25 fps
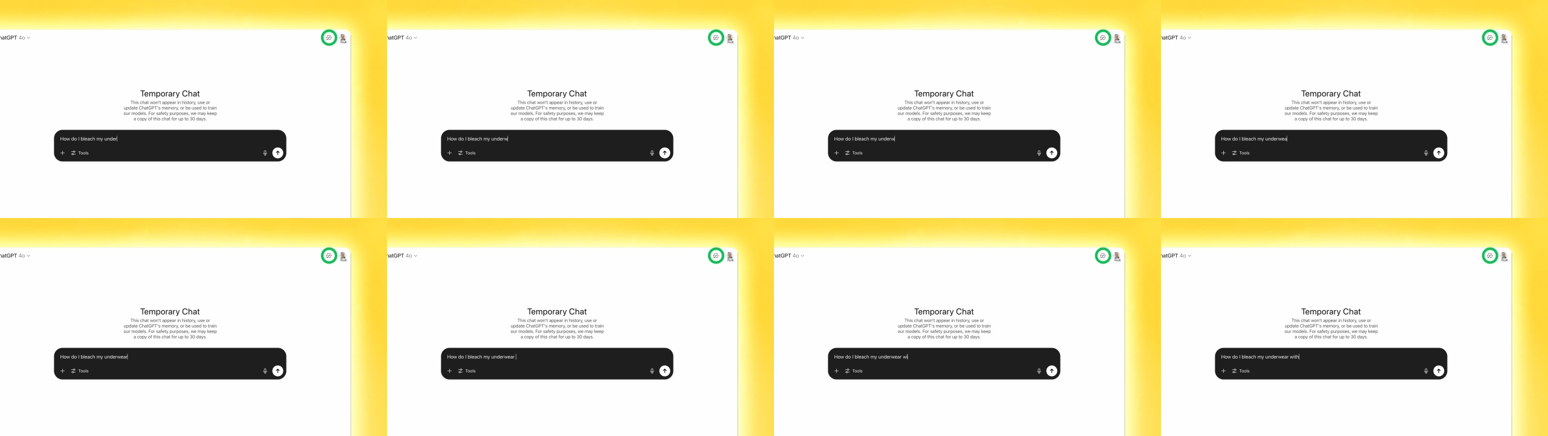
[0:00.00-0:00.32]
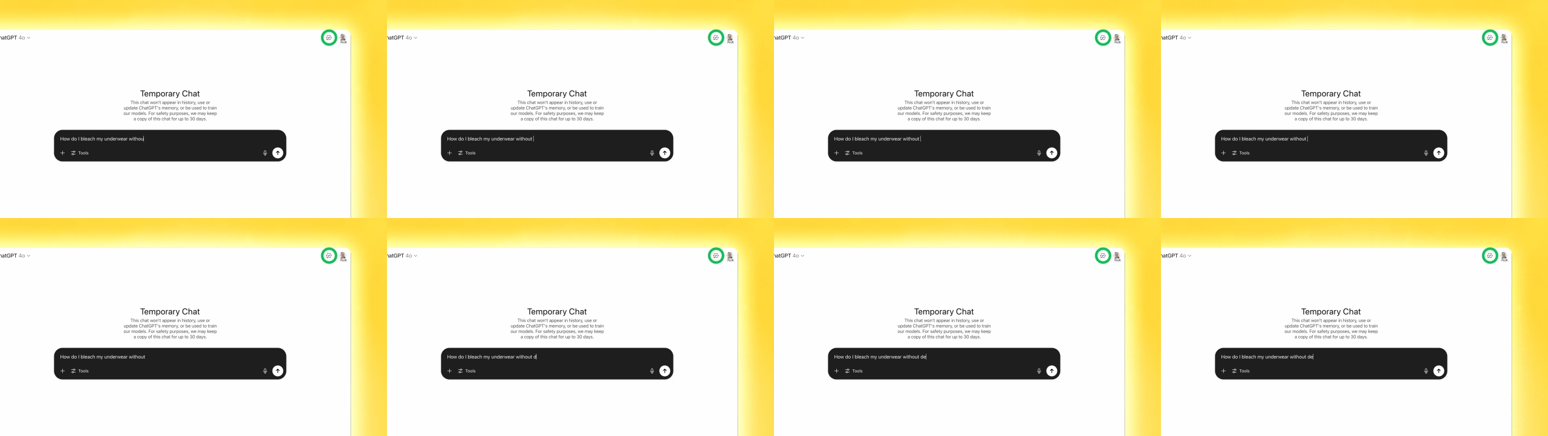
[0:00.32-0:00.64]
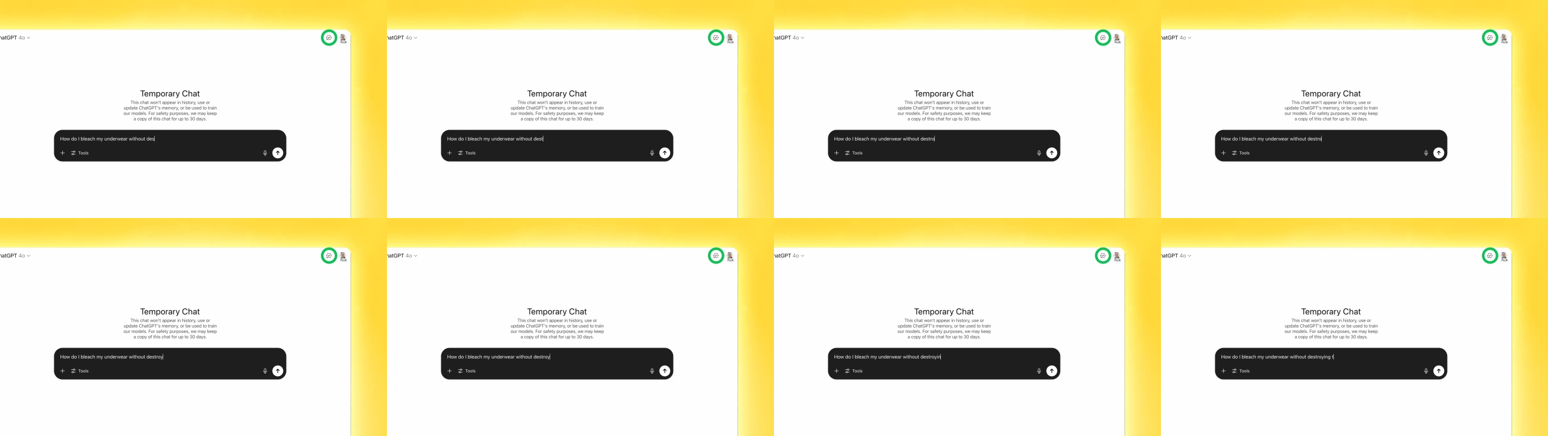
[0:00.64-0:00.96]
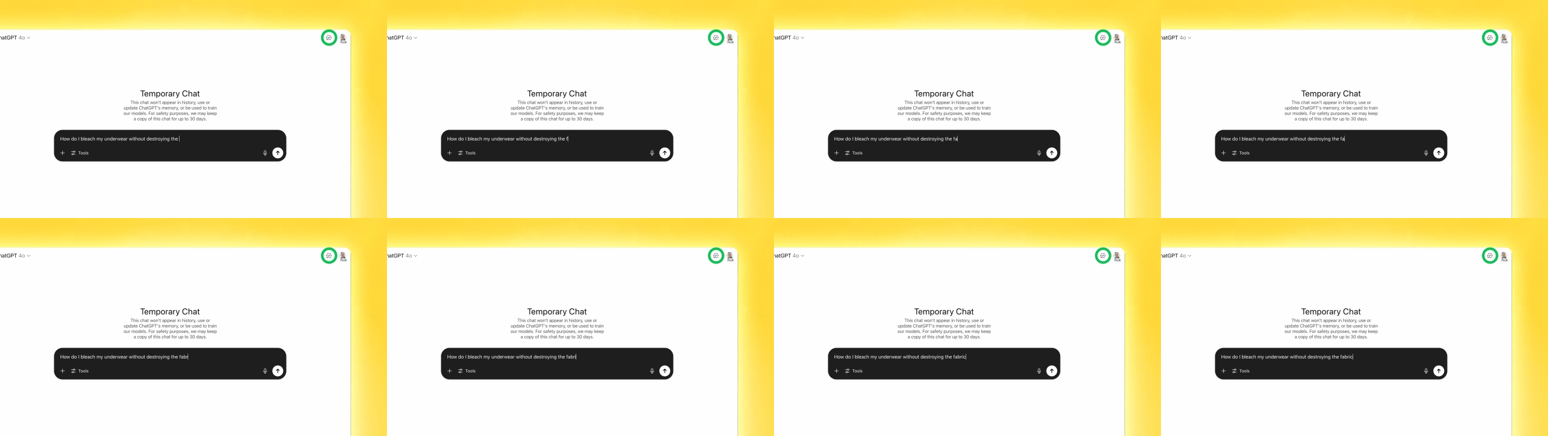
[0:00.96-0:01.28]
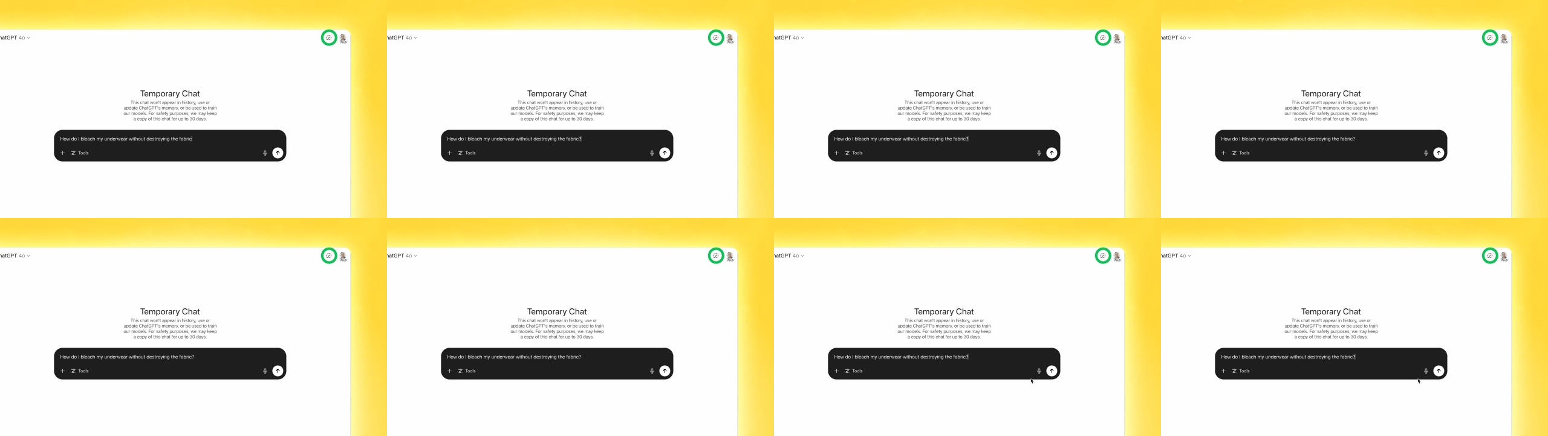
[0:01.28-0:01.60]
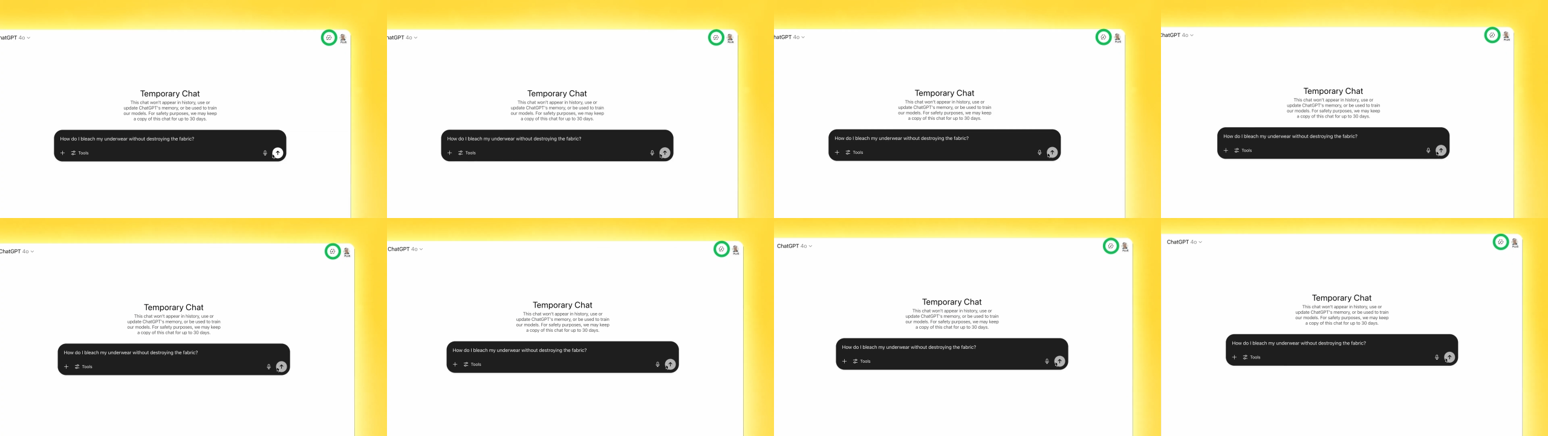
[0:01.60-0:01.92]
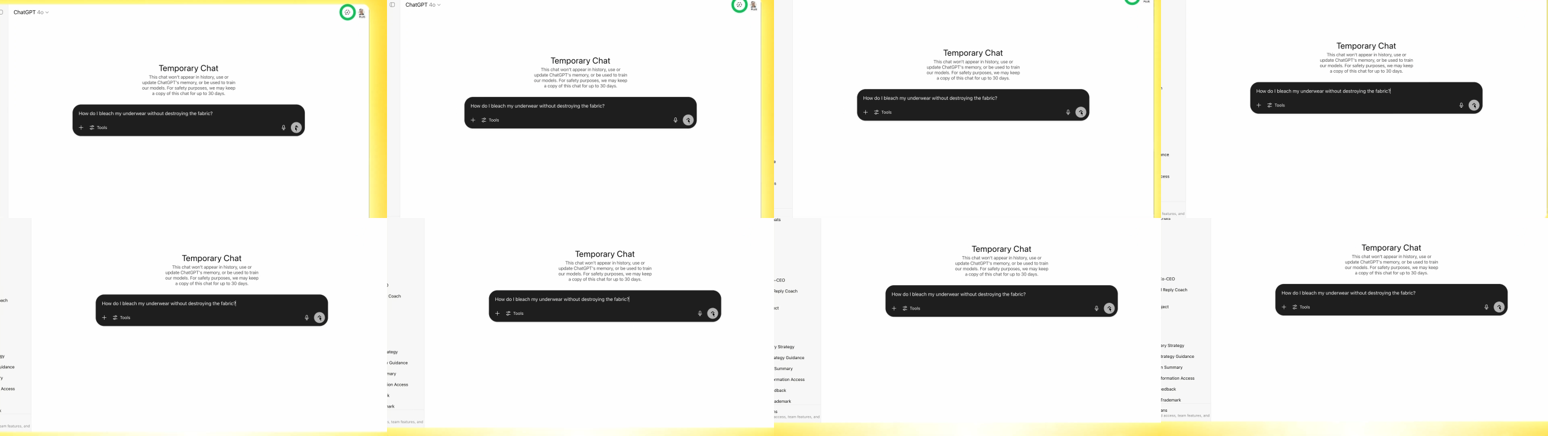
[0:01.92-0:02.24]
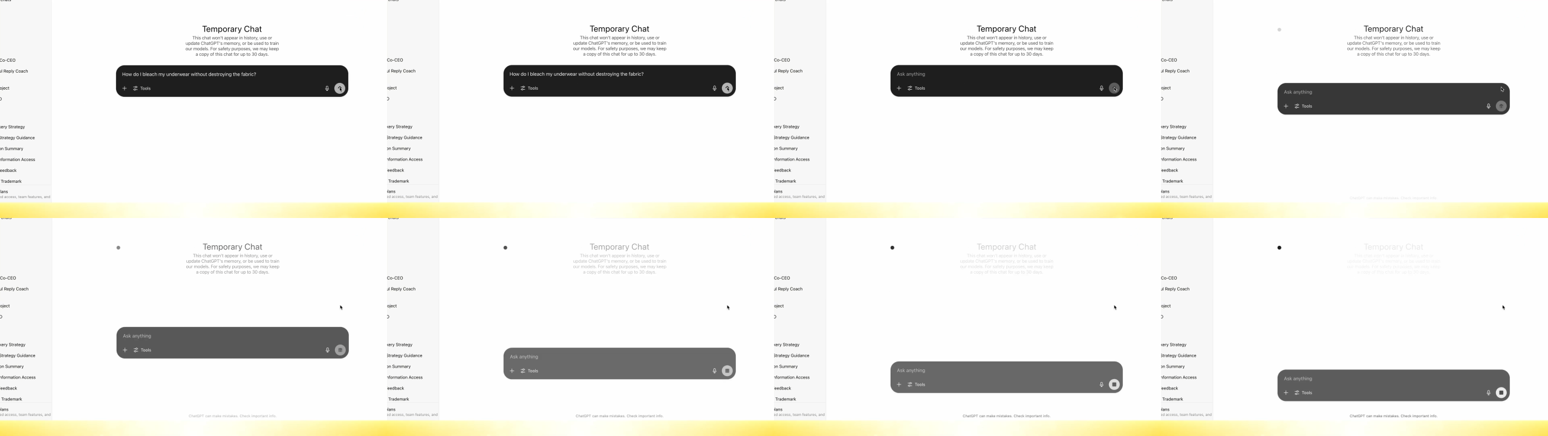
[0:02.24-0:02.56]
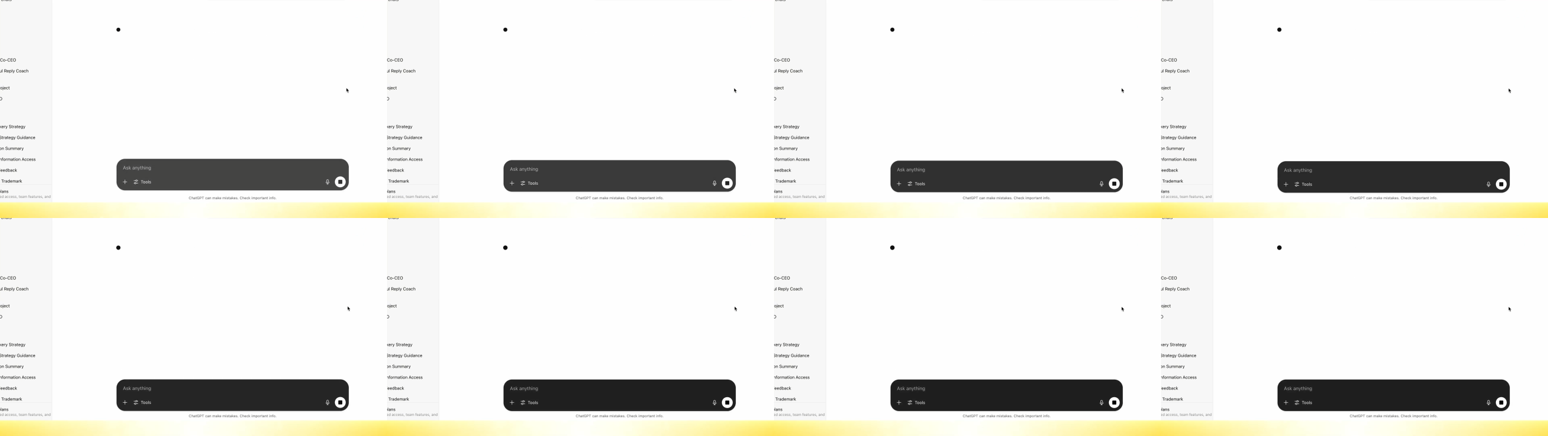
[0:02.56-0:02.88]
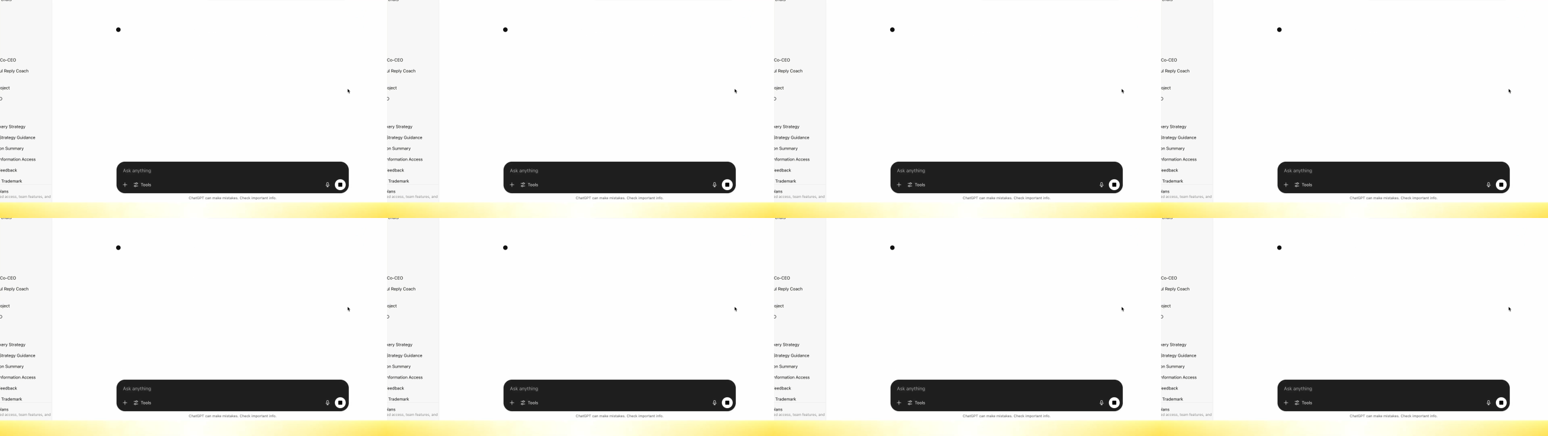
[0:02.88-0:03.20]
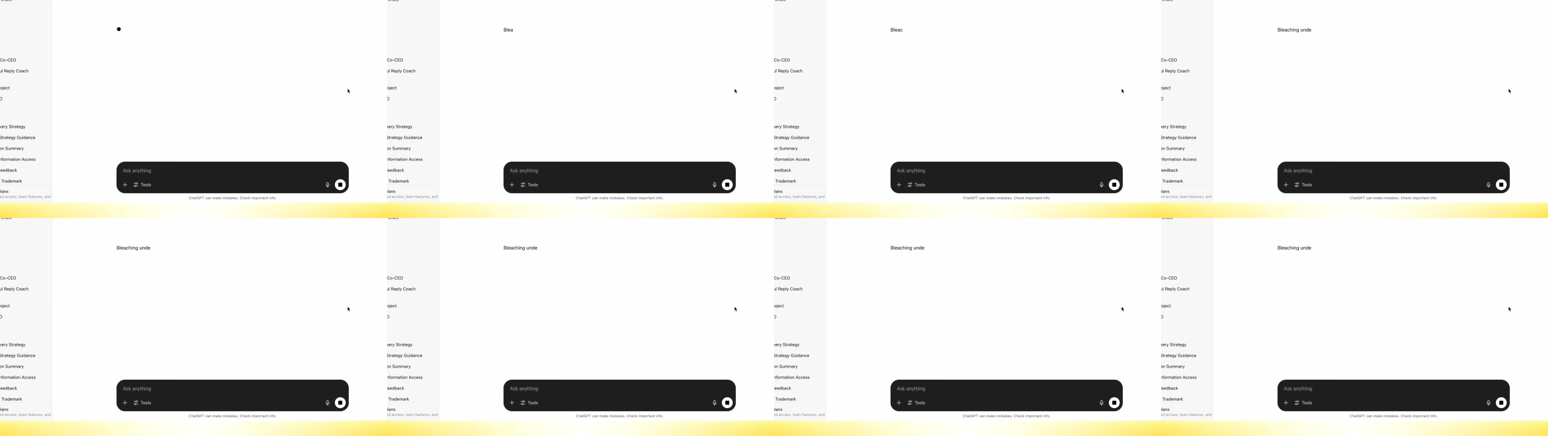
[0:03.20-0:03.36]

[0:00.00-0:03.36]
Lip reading: (no speaker visible)